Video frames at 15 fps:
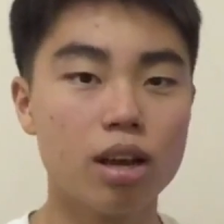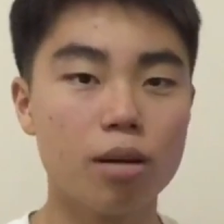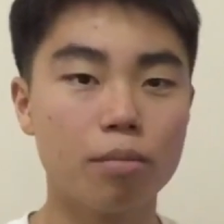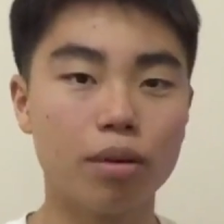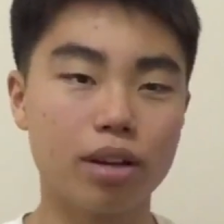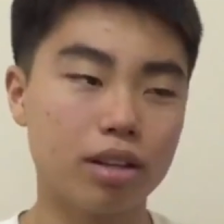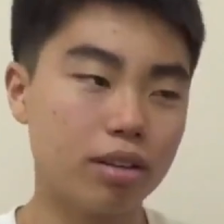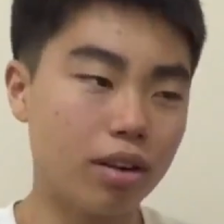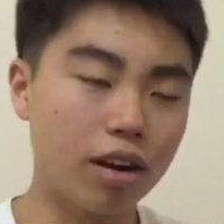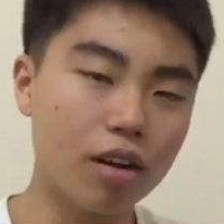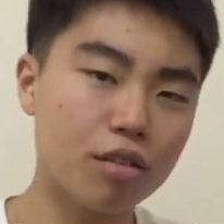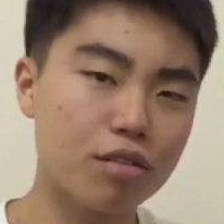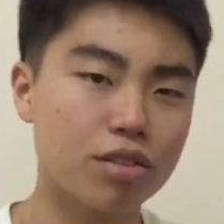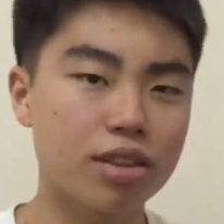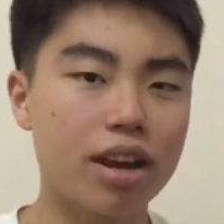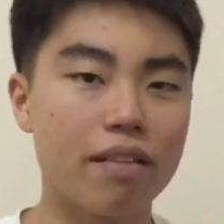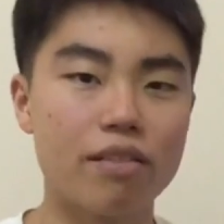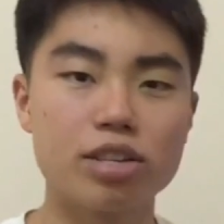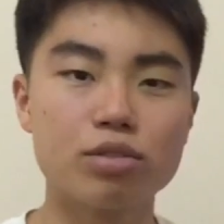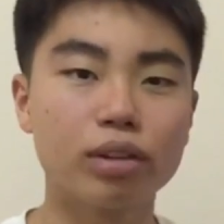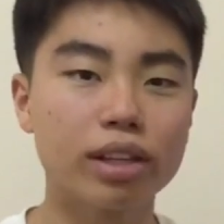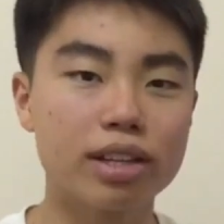But other than that,
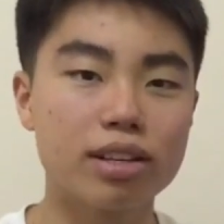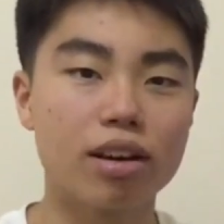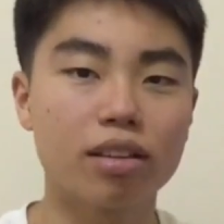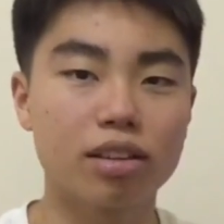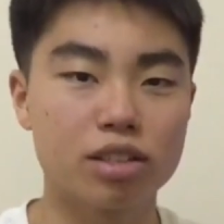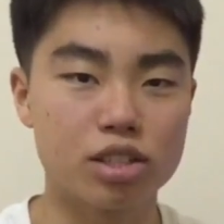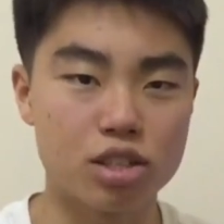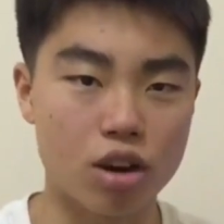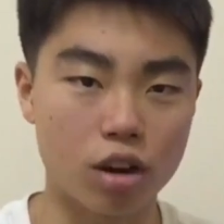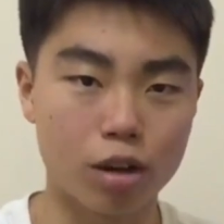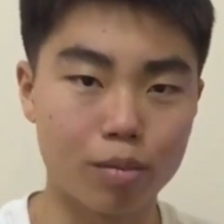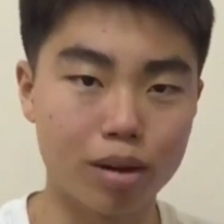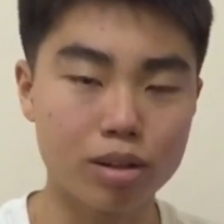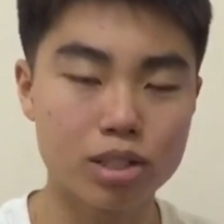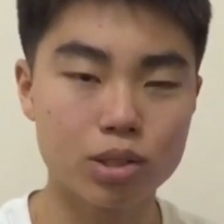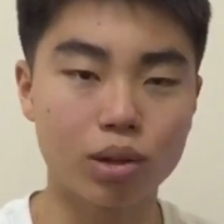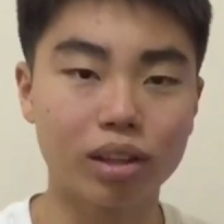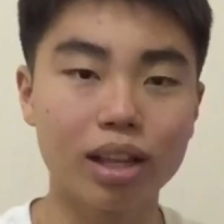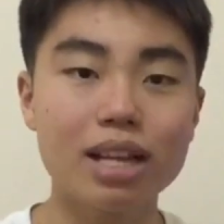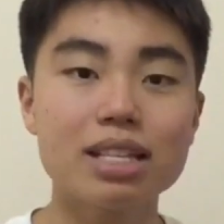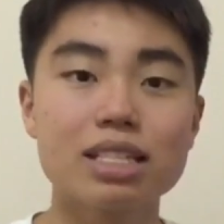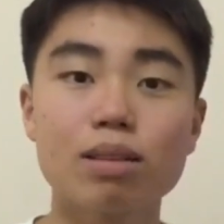there's really nothing to talk about. So
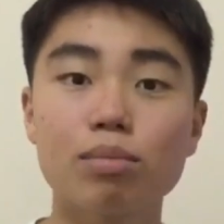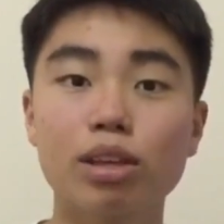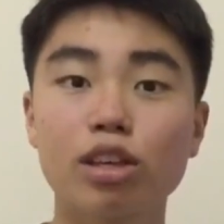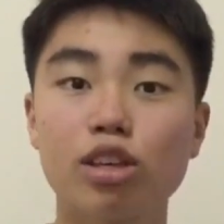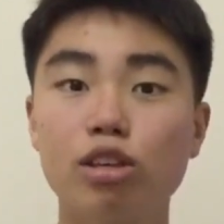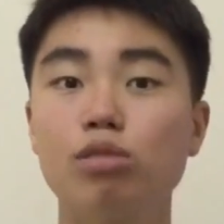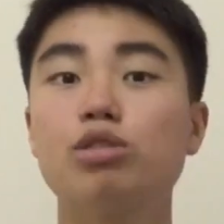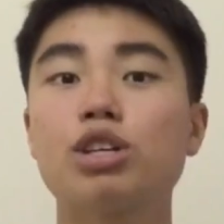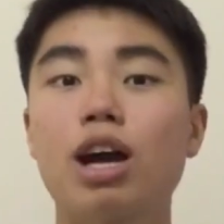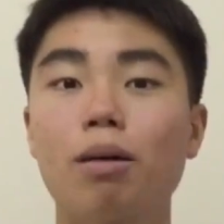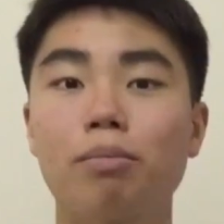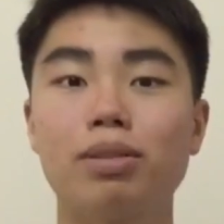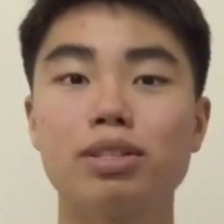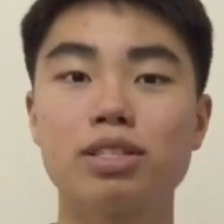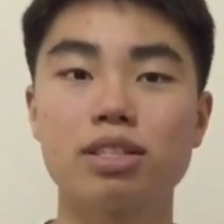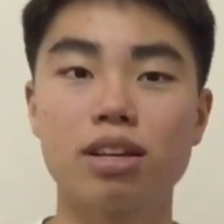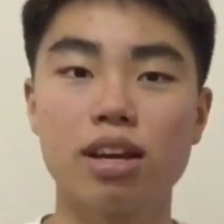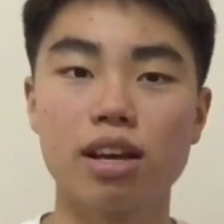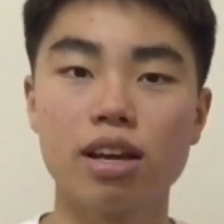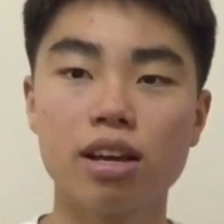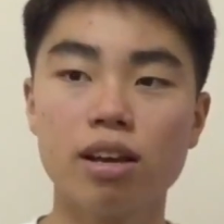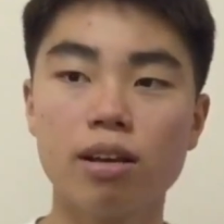unless something huge happens
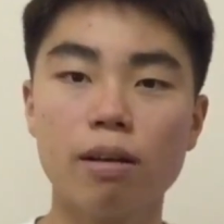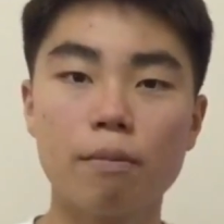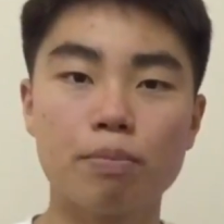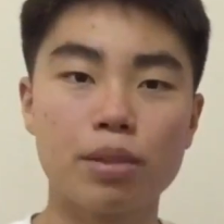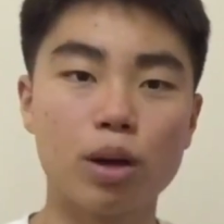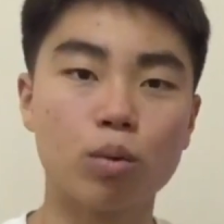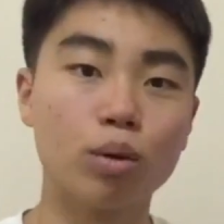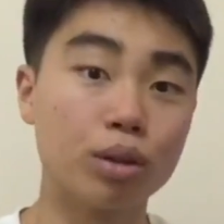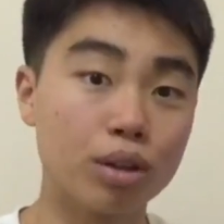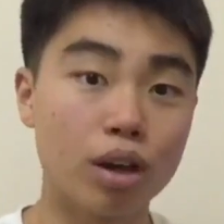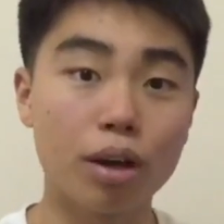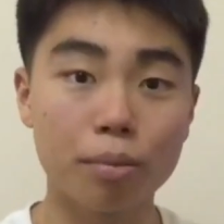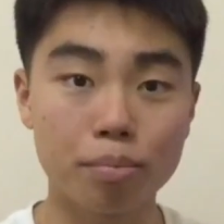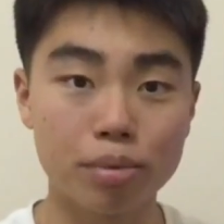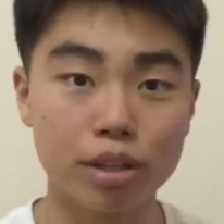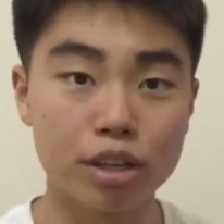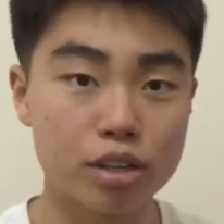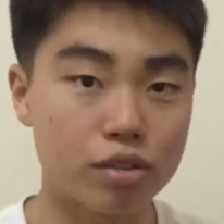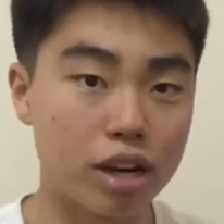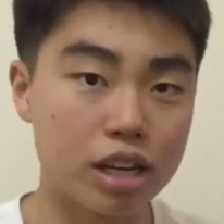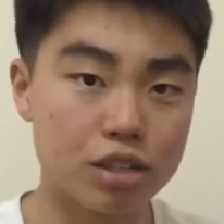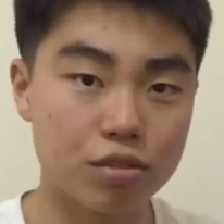today, there will not be a
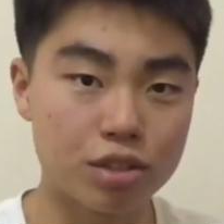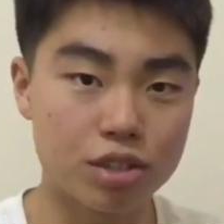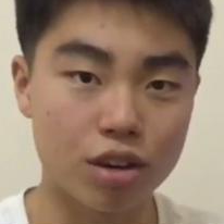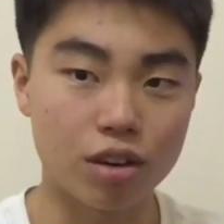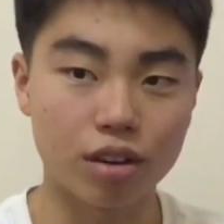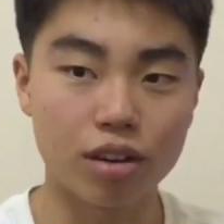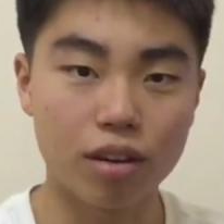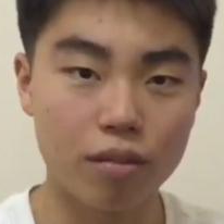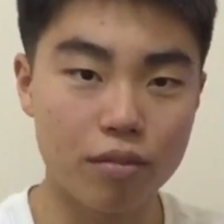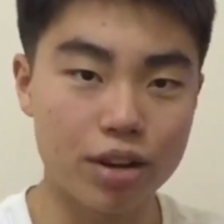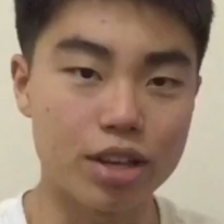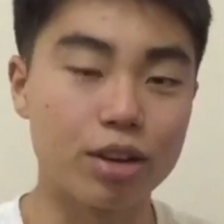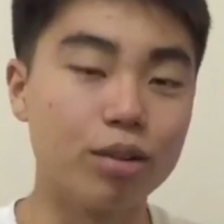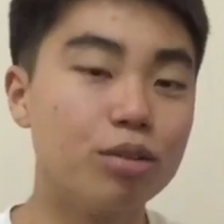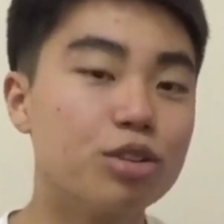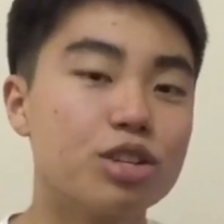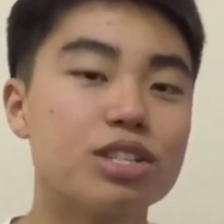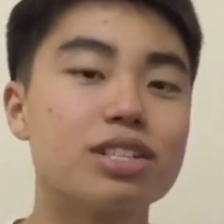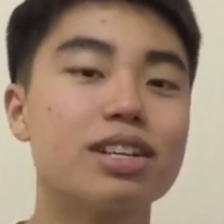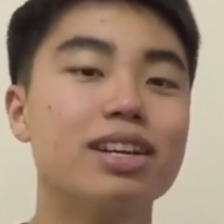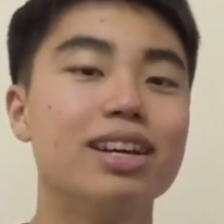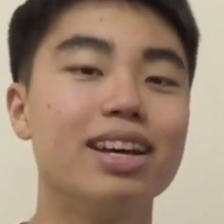transfer talk video.
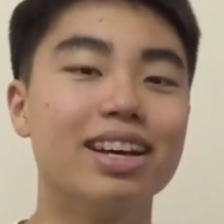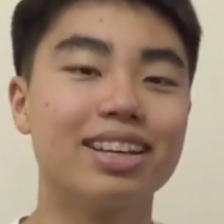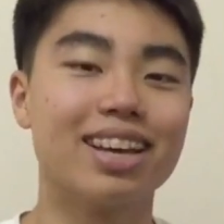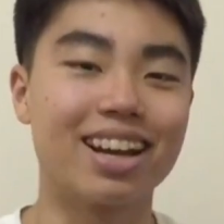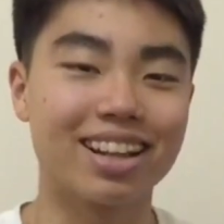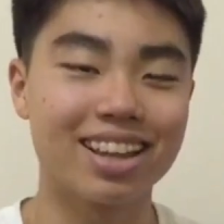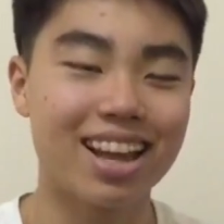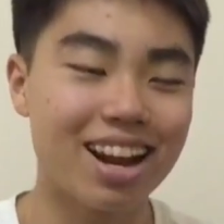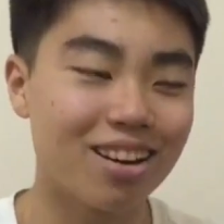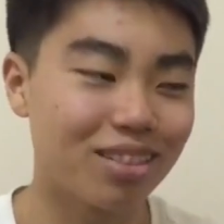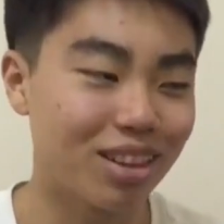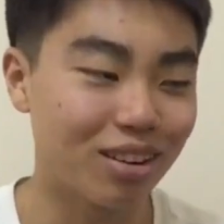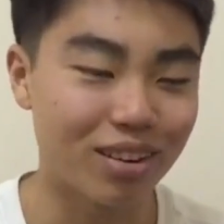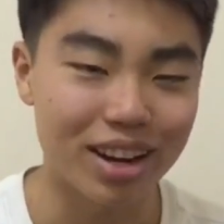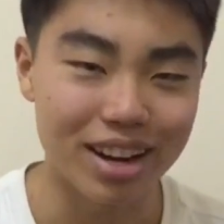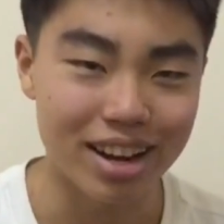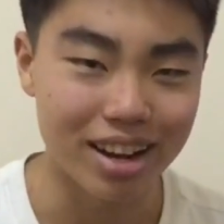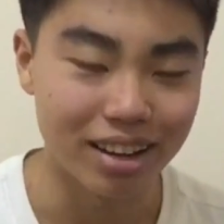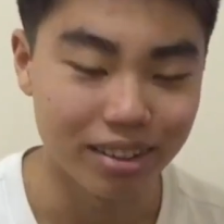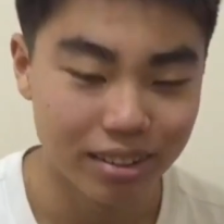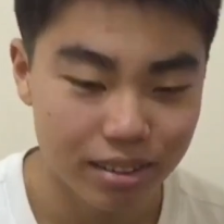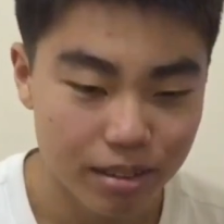Just getting that out there right
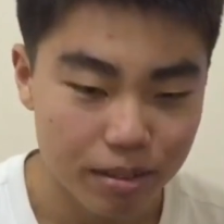now.